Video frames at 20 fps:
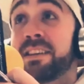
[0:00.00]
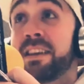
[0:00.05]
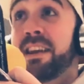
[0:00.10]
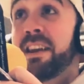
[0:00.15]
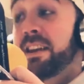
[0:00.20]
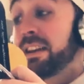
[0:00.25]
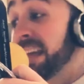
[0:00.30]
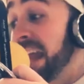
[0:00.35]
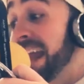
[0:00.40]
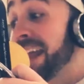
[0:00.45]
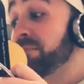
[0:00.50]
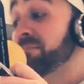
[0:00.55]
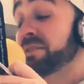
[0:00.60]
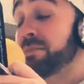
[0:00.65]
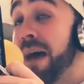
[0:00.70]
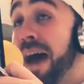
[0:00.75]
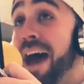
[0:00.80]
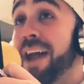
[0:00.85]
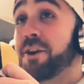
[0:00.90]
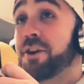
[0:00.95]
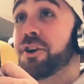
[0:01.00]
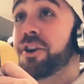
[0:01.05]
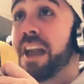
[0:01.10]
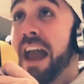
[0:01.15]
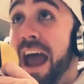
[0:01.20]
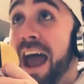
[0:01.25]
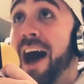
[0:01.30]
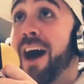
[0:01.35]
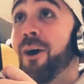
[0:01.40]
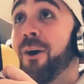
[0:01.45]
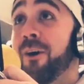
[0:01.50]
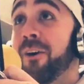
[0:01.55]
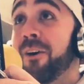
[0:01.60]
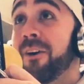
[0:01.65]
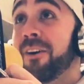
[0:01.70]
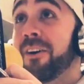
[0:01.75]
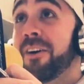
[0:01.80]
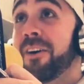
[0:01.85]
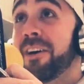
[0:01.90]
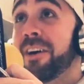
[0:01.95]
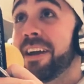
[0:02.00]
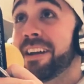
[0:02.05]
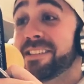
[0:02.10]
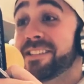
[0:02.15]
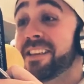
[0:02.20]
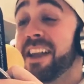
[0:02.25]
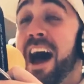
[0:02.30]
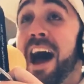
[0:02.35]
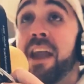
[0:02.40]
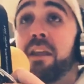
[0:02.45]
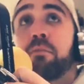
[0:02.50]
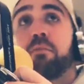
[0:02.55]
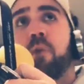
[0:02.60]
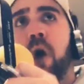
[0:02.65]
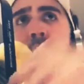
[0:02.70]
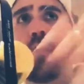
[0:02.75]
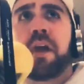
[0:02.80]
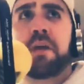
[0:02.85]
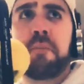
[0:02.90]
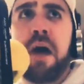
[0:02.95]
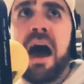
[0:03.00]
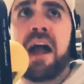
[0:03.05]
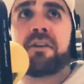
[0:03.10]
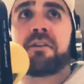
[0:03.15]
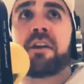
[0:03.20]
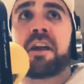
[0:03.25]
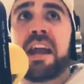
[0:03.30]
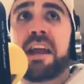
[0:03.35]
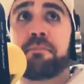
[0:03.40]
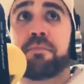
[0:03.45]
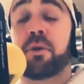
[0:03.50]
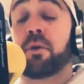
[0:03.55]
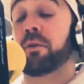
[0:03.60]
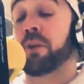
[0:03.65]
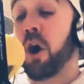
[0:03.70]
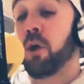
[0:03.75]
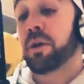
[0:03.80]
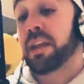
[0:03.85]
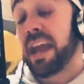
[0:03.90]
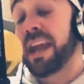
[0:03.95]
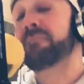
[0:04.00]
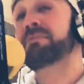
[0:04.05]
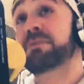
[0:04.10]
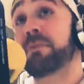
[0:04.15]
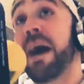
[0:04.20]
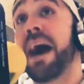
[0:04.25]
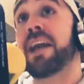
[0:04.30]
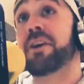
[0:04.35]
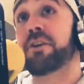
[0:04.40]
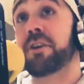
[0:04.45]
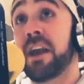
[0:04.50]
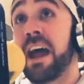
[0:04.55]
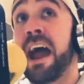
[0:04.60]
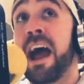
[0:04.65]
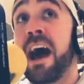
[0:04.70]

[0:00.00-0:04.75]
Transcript: Games matter now. It's not, well, they matter in April. No, games matter now.